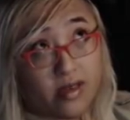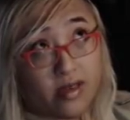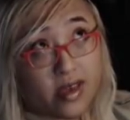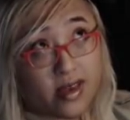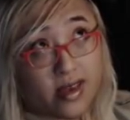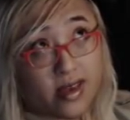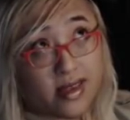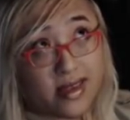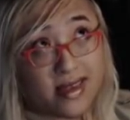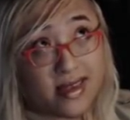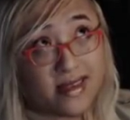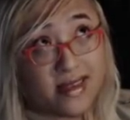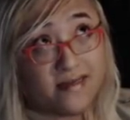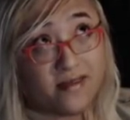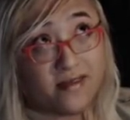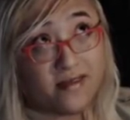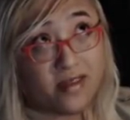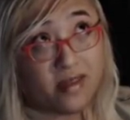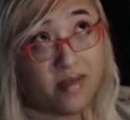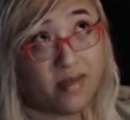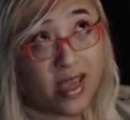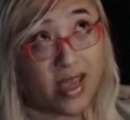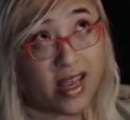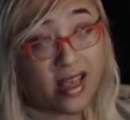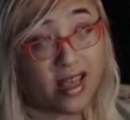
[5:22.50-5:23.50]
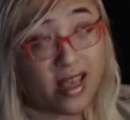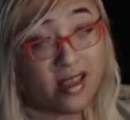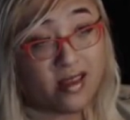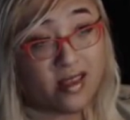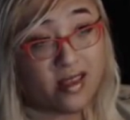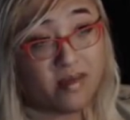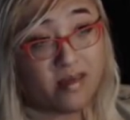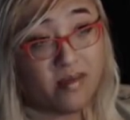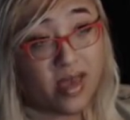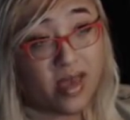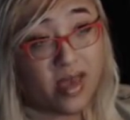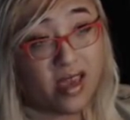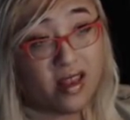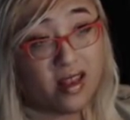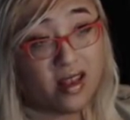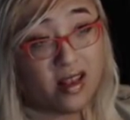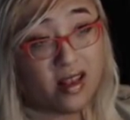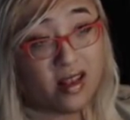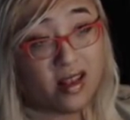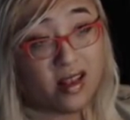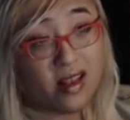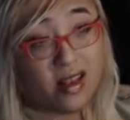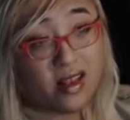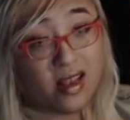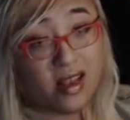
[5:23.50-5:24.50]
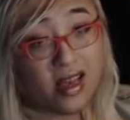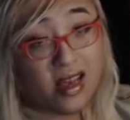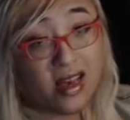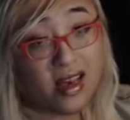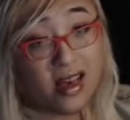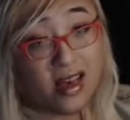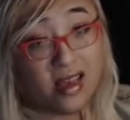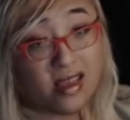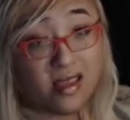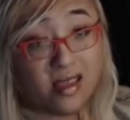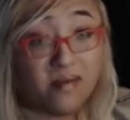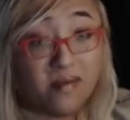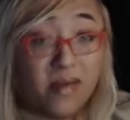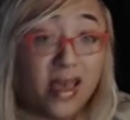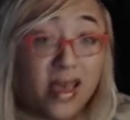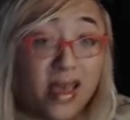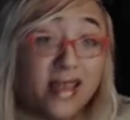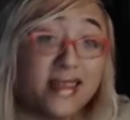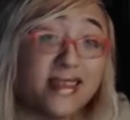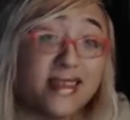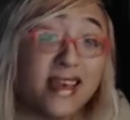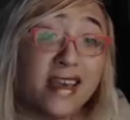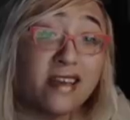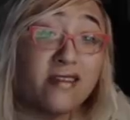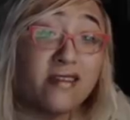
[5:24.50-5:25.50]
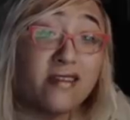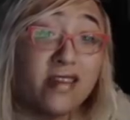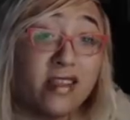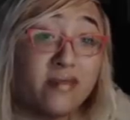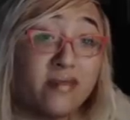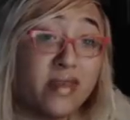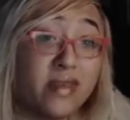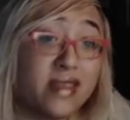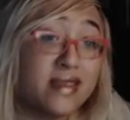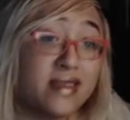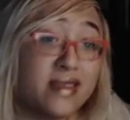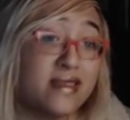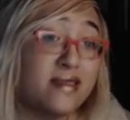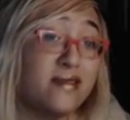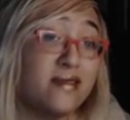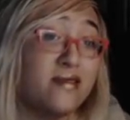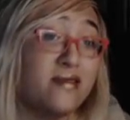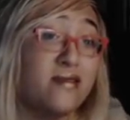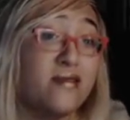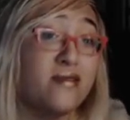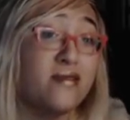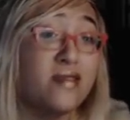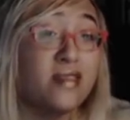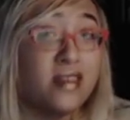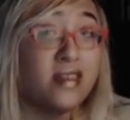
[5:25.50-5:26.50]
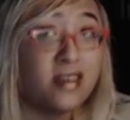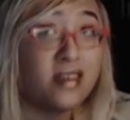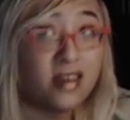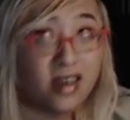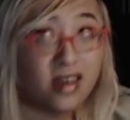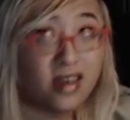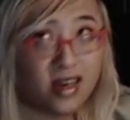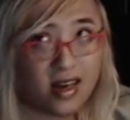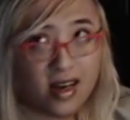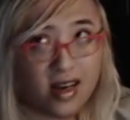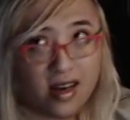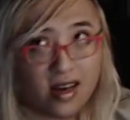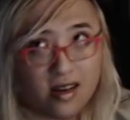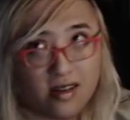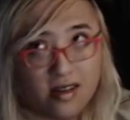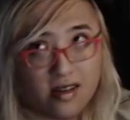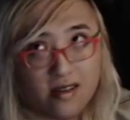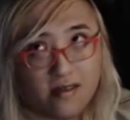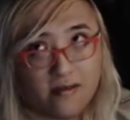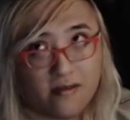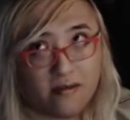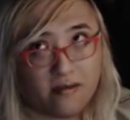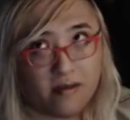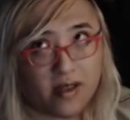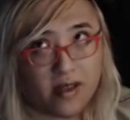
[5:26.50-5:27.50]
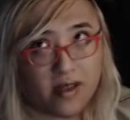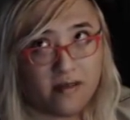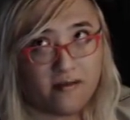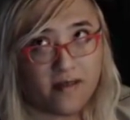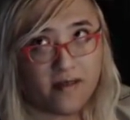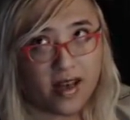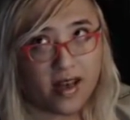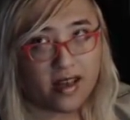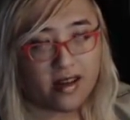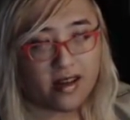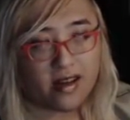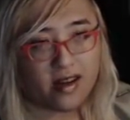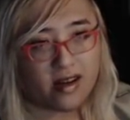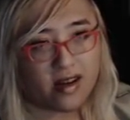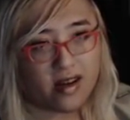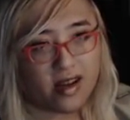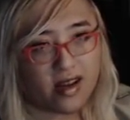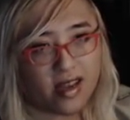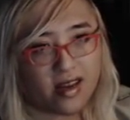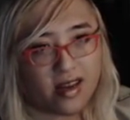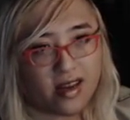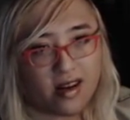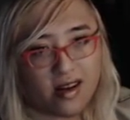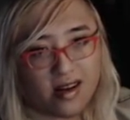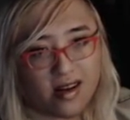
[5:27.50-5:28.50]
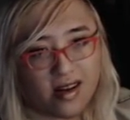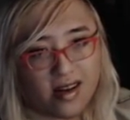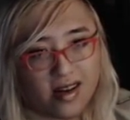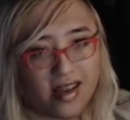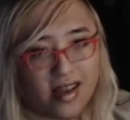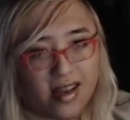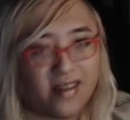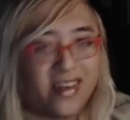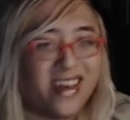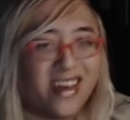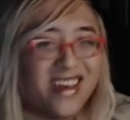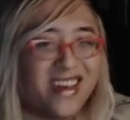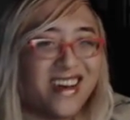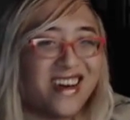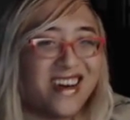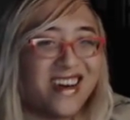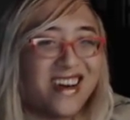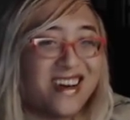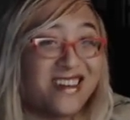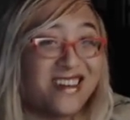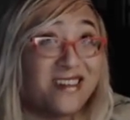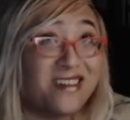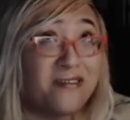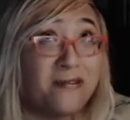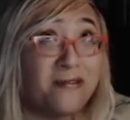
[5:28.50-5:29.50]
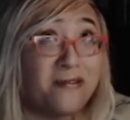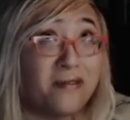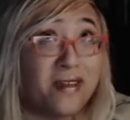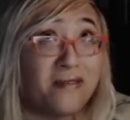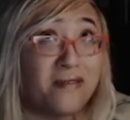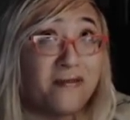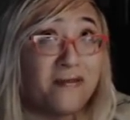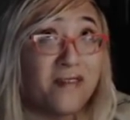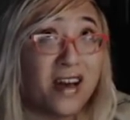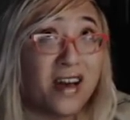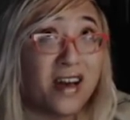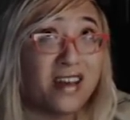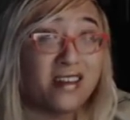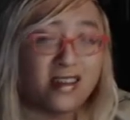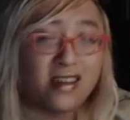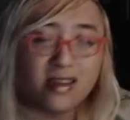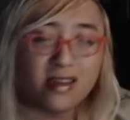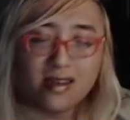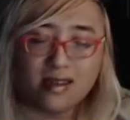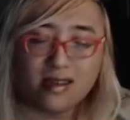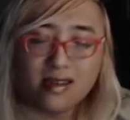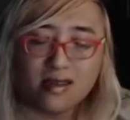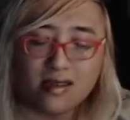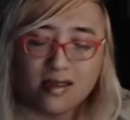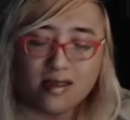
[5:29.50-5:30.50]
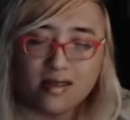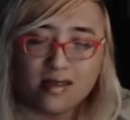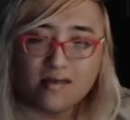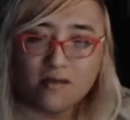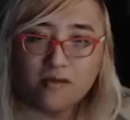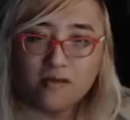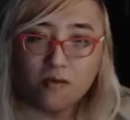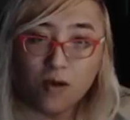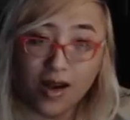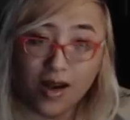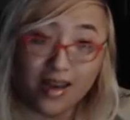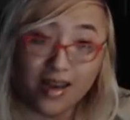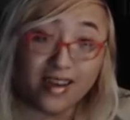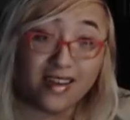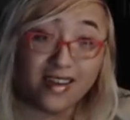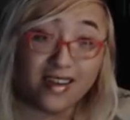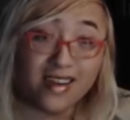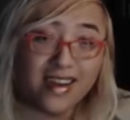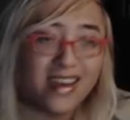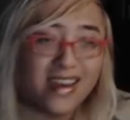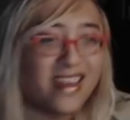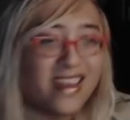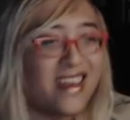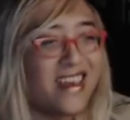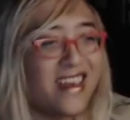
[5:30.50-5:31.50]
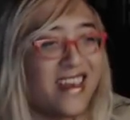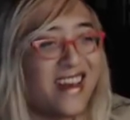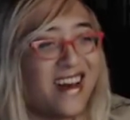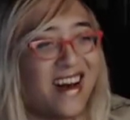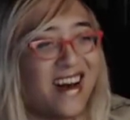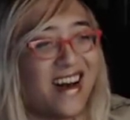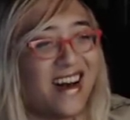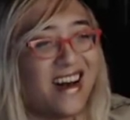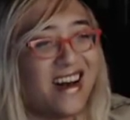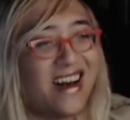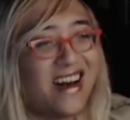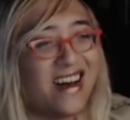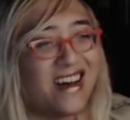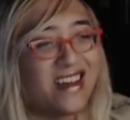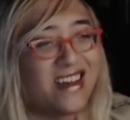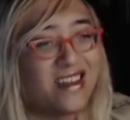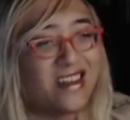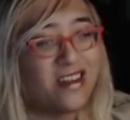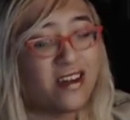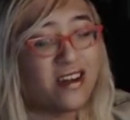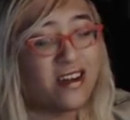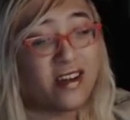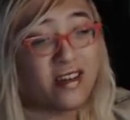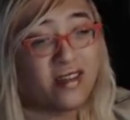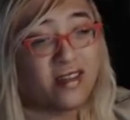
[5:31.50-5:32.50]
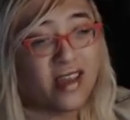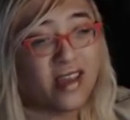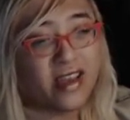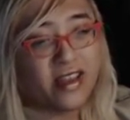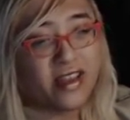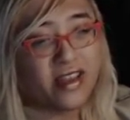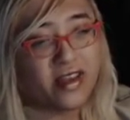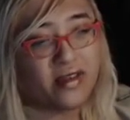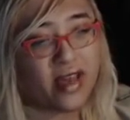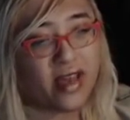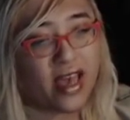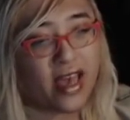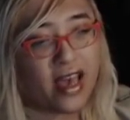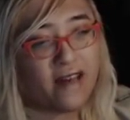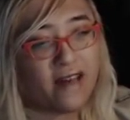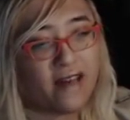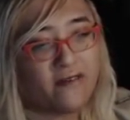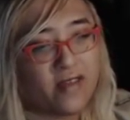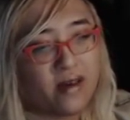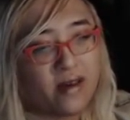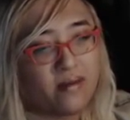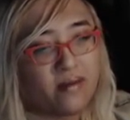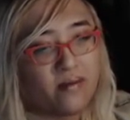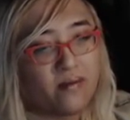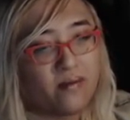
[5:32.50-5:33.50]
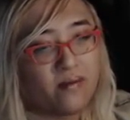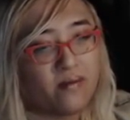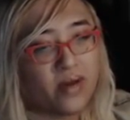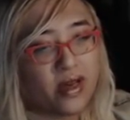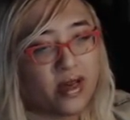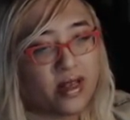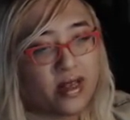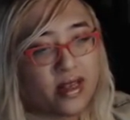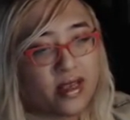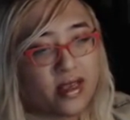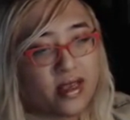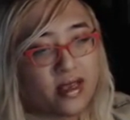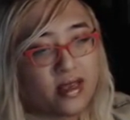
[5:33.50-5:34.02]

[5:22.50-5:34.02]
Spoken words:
exist for the main cycle elements. So Earth, Wind, Fire, and Heart. No, Earth, Wind, Fire, and Water. Dark and Light don't have them, but